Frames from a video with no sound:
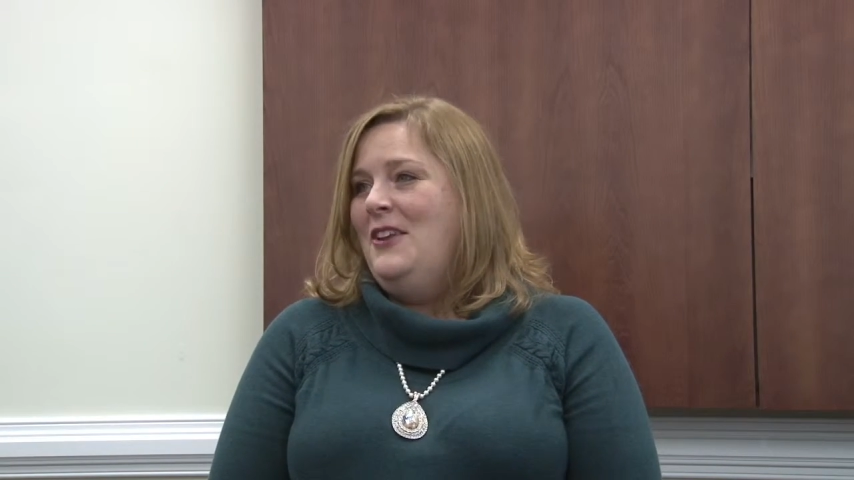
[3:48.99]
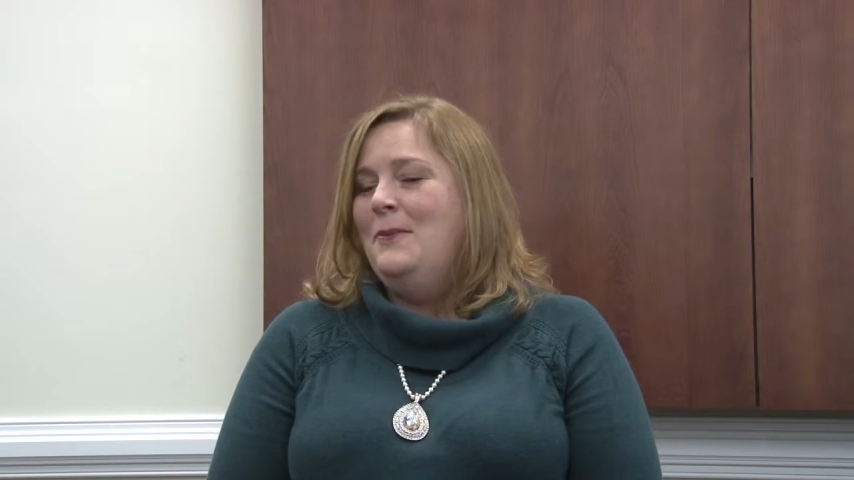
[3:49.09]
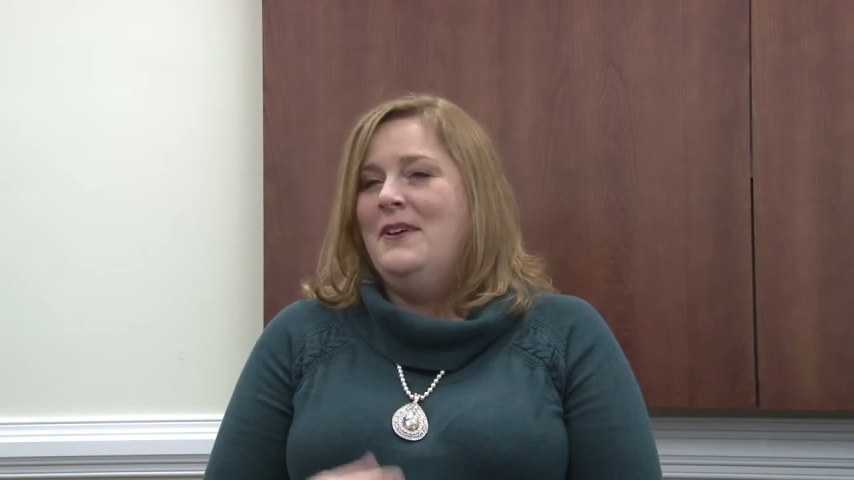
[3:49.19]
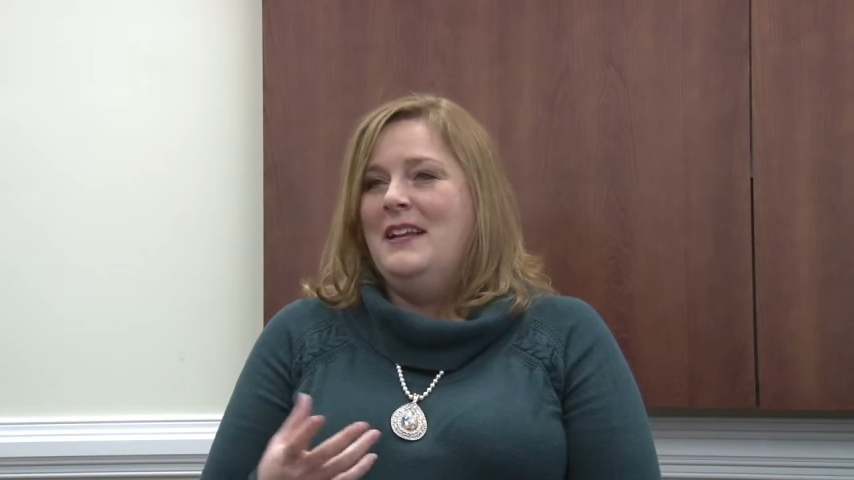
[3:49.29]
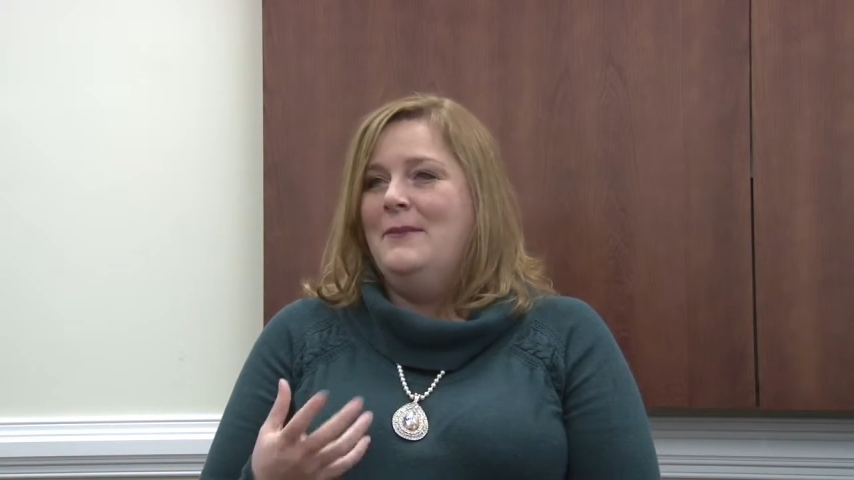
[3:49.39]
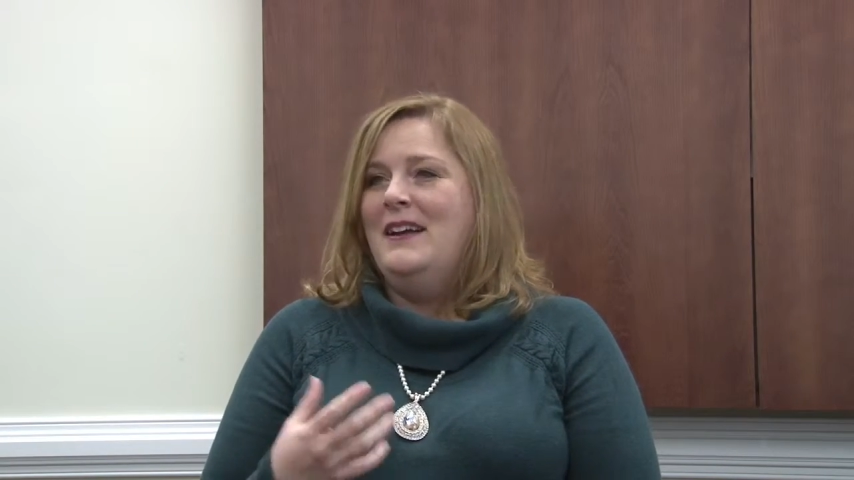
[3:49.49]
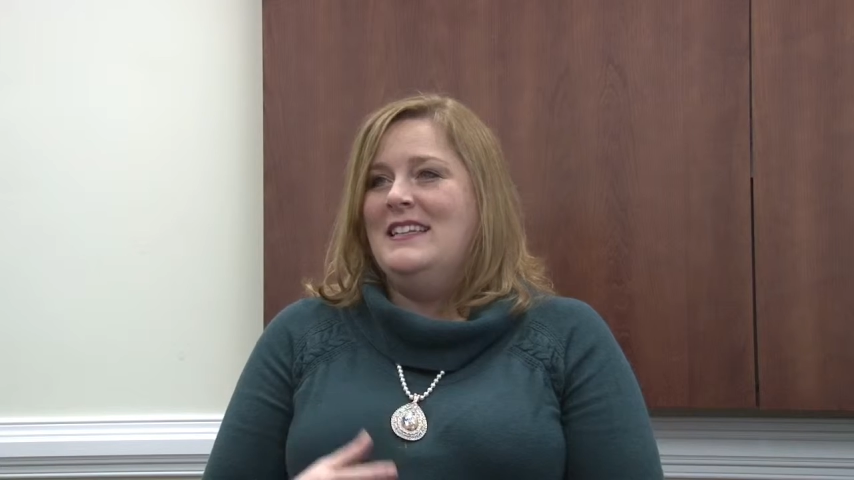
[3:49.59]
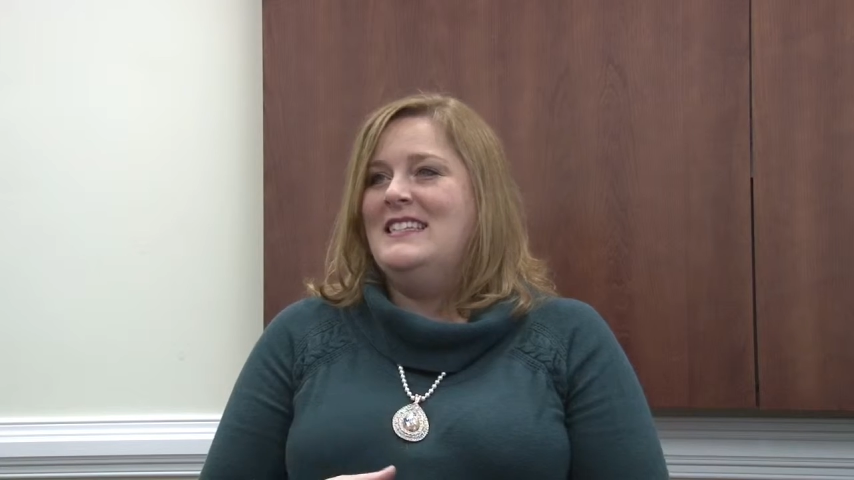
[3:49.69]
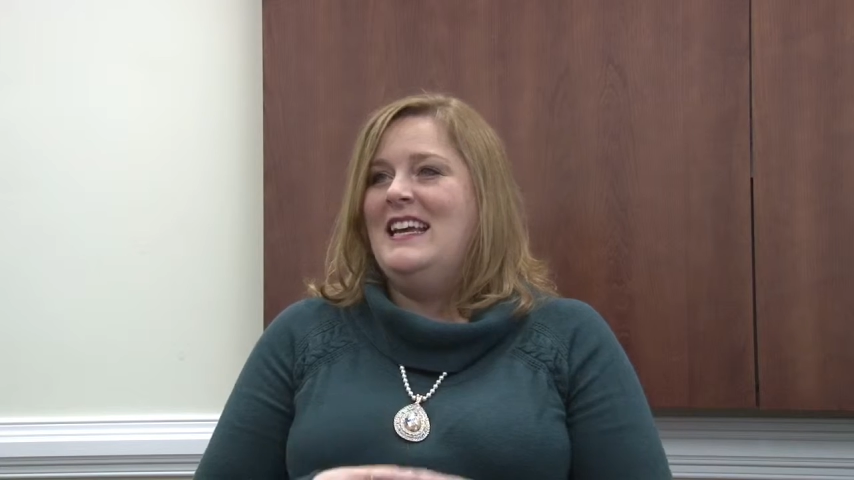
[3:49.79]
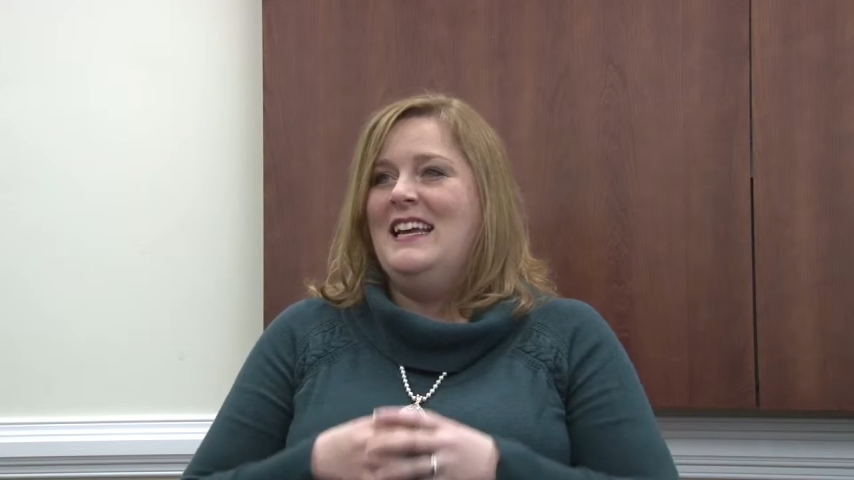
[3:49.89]
You put him on
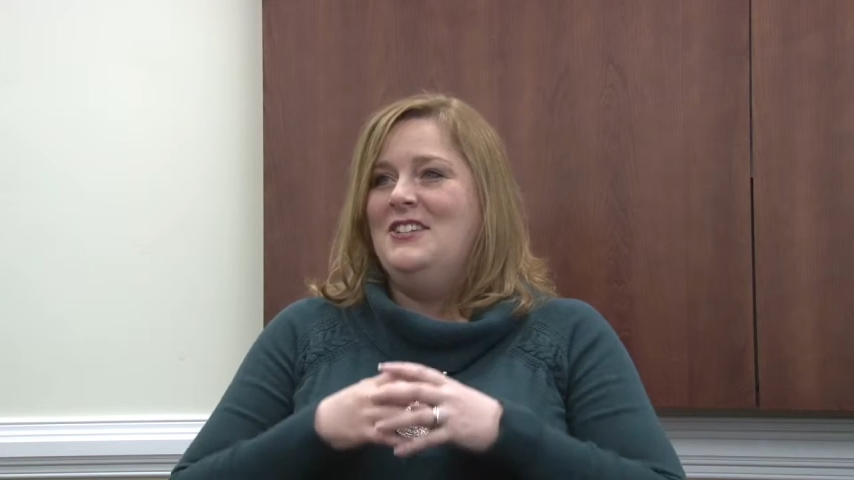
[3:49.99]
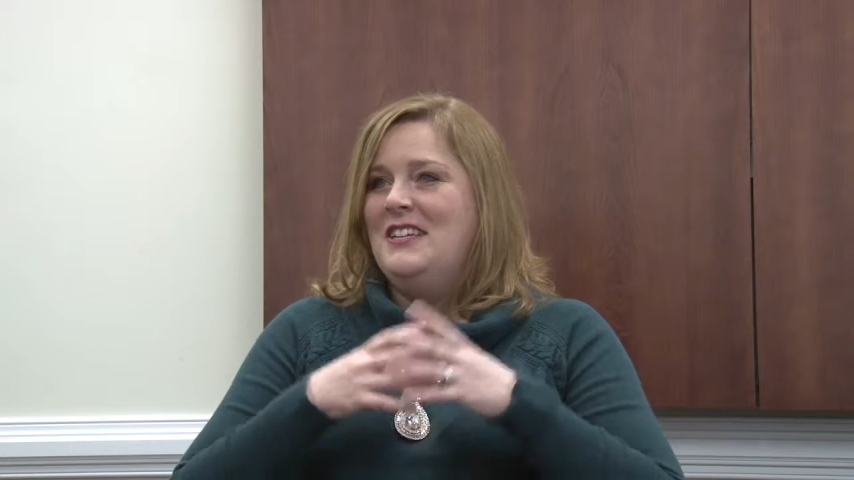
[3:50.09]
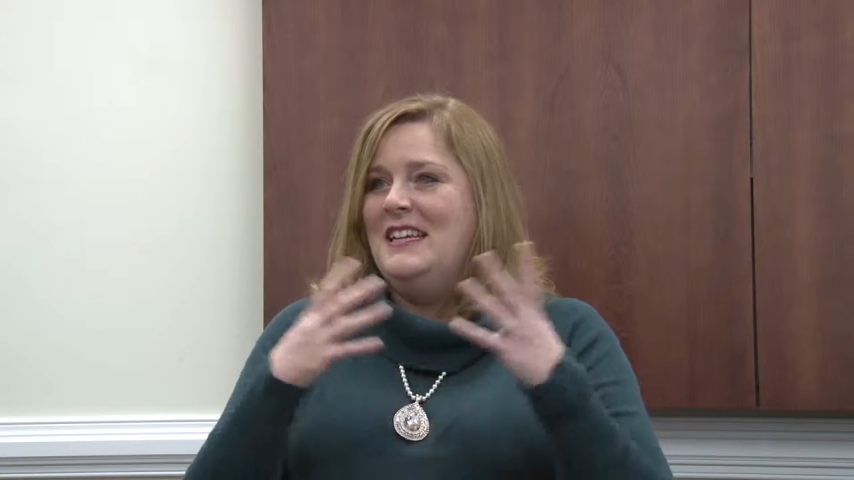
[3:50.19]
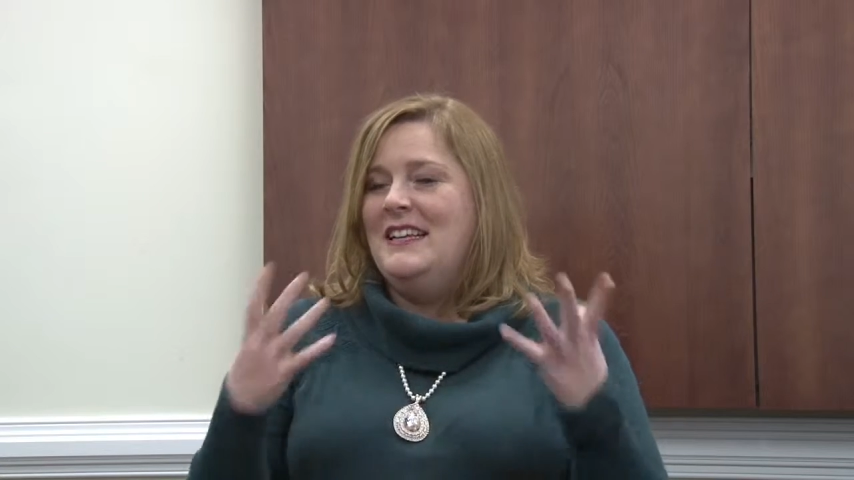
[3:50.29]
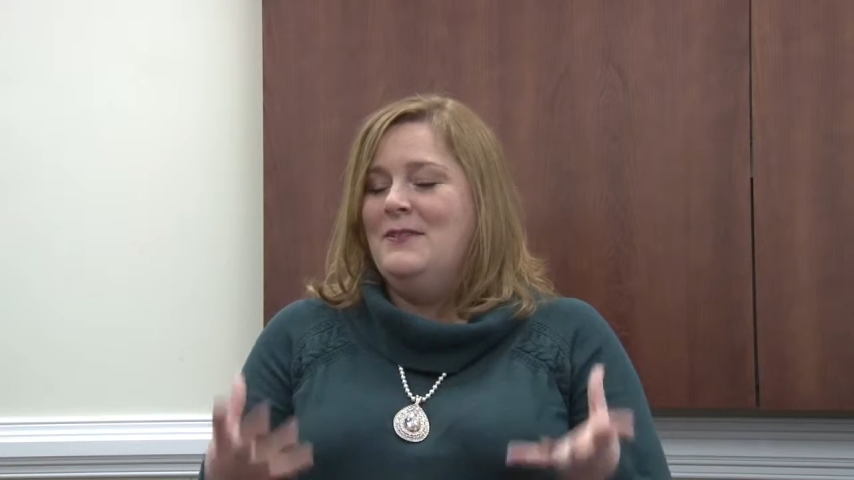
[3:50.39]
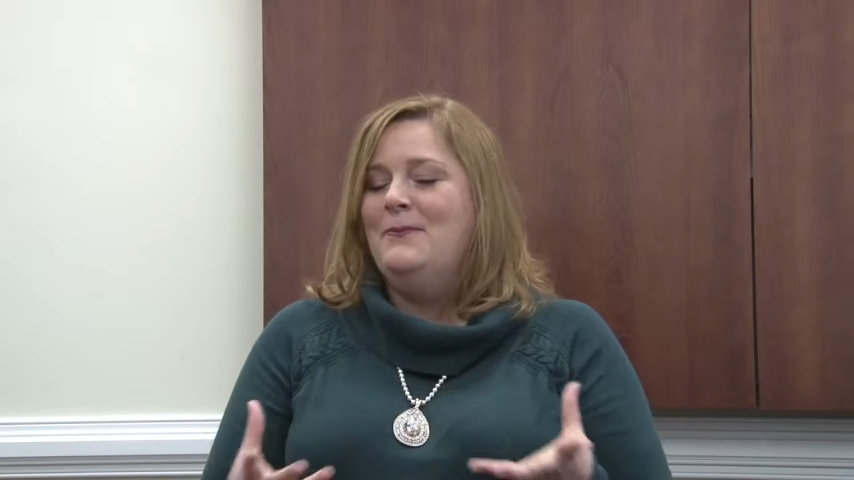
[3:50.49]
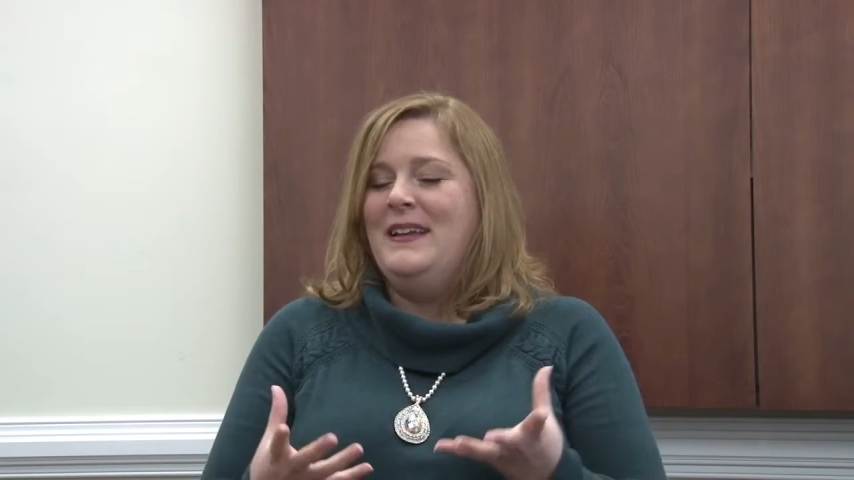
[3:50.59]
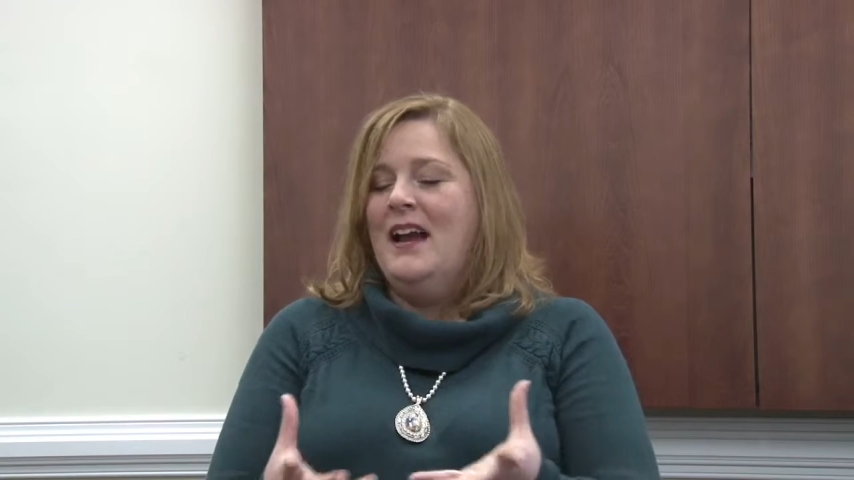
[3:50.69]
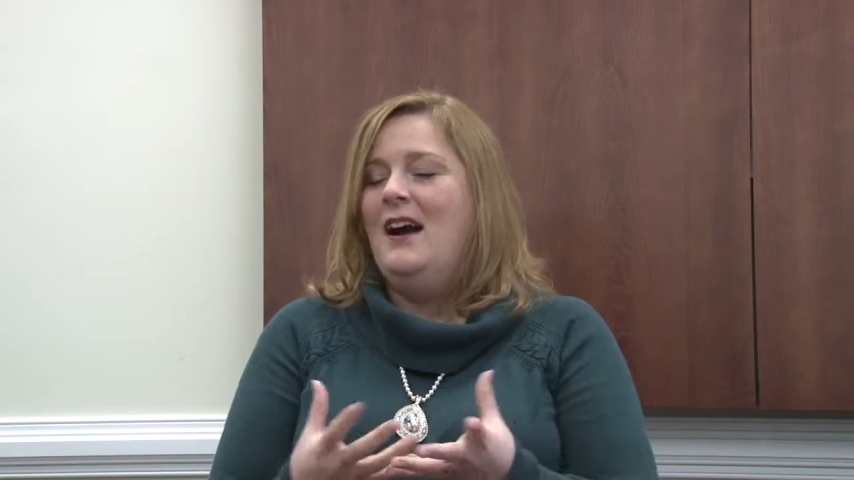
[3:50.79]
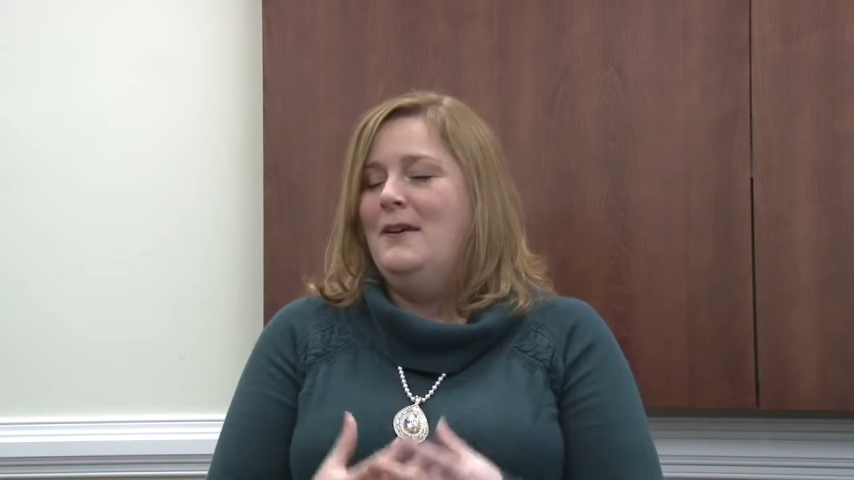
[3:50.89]
a stage, and he can
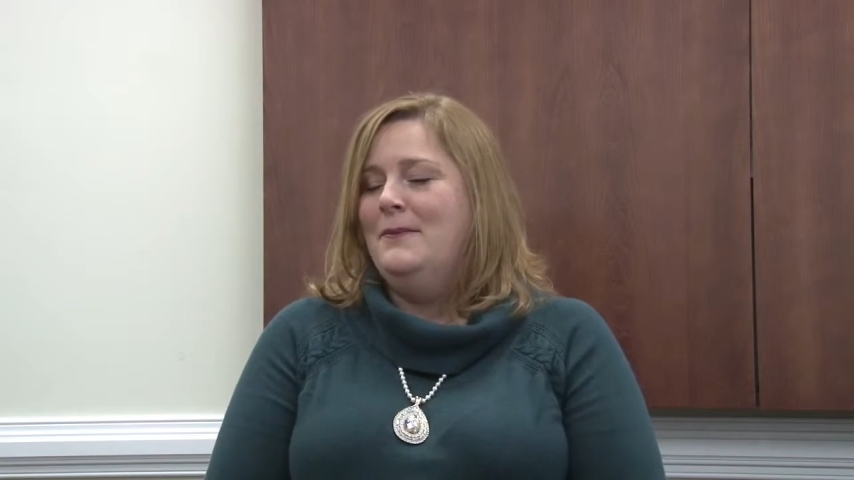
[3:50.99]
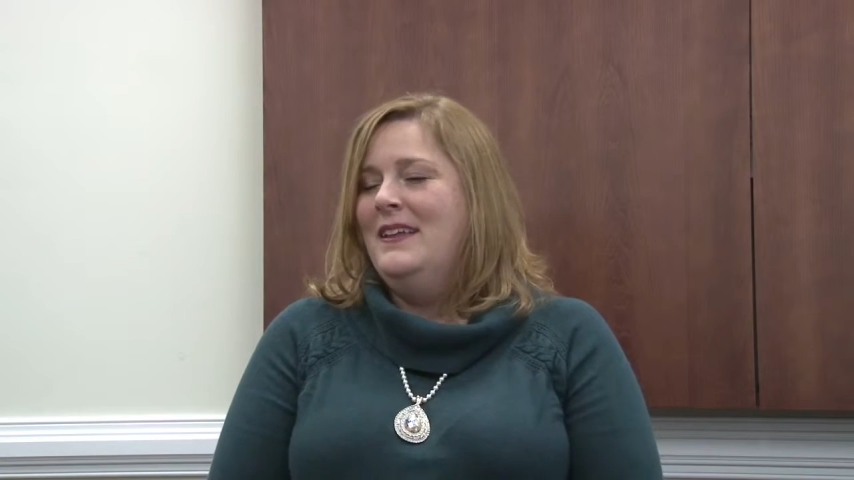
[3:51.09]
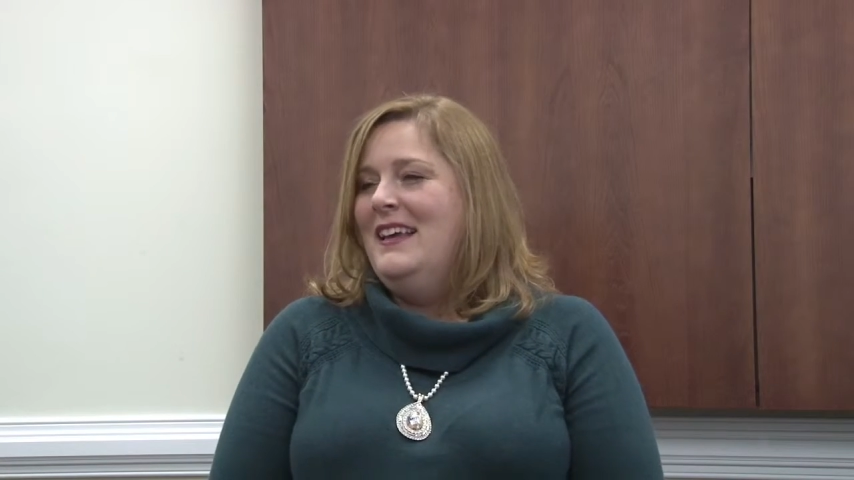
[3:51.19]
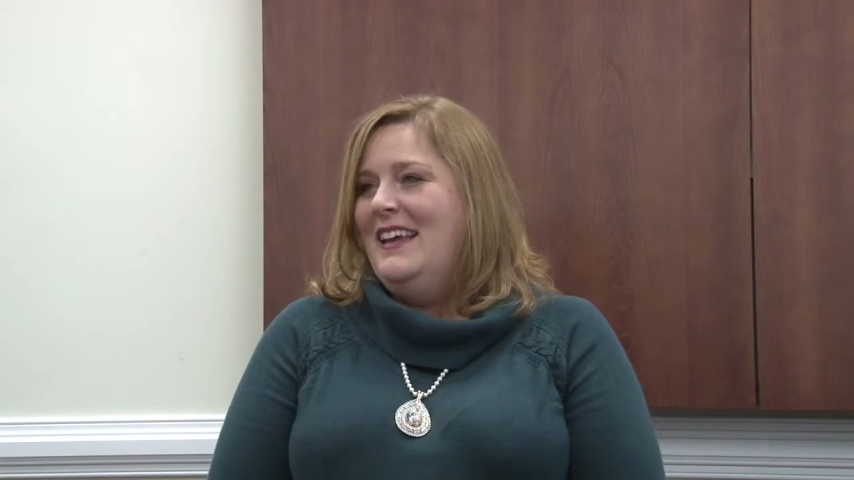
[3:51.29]
become